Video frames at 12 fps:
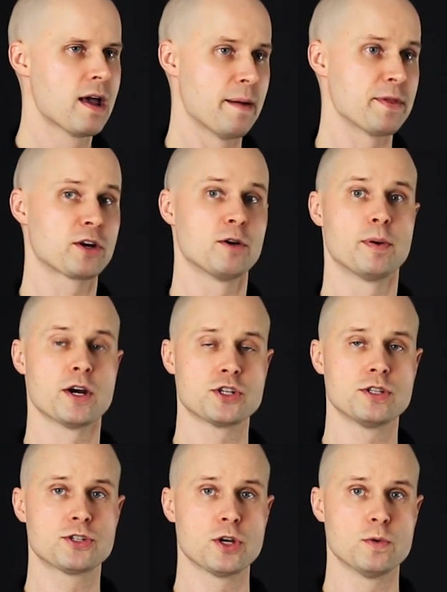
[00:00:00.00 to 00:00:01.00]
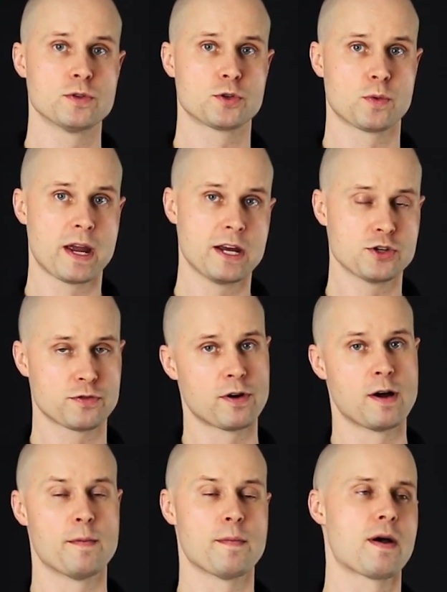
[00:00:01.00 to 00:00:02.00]
The compression zones range
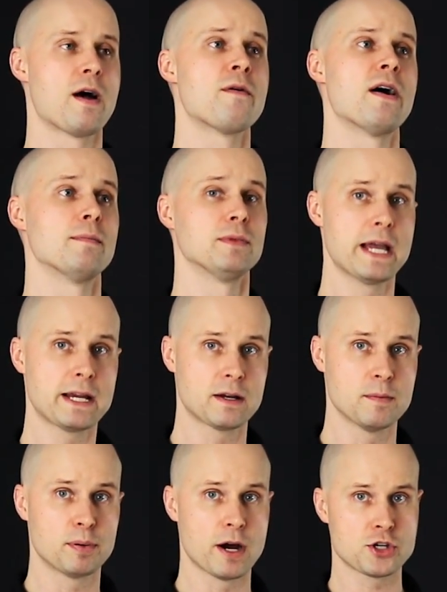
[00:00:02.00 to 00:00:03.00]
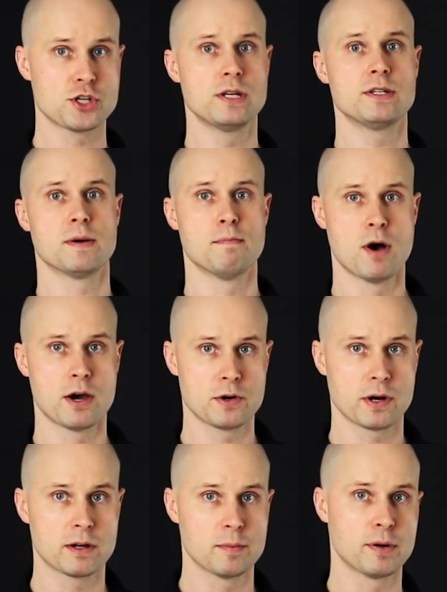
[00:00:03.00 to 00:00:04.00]
from light compression to
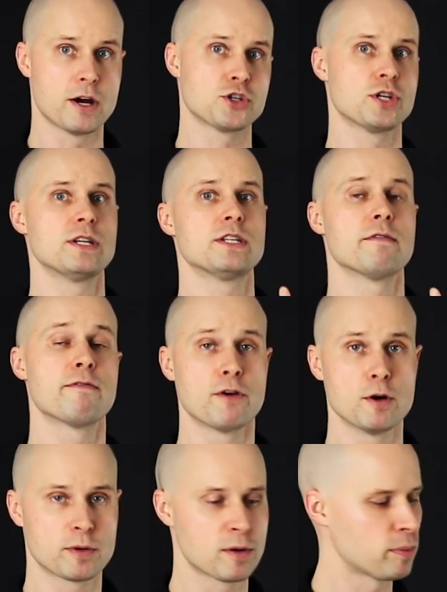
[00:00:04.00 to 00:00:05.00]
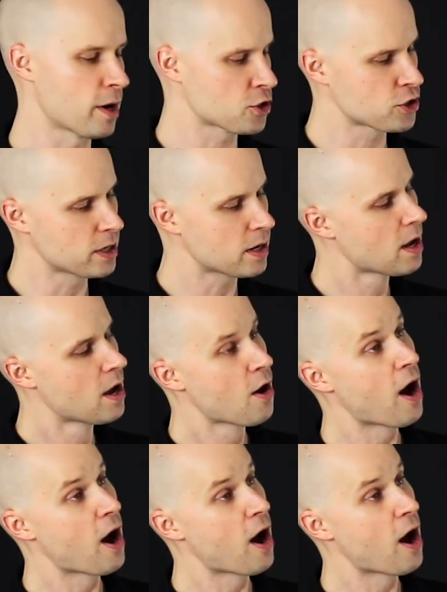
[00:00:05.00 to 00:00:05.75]
moderate compression to firm compression,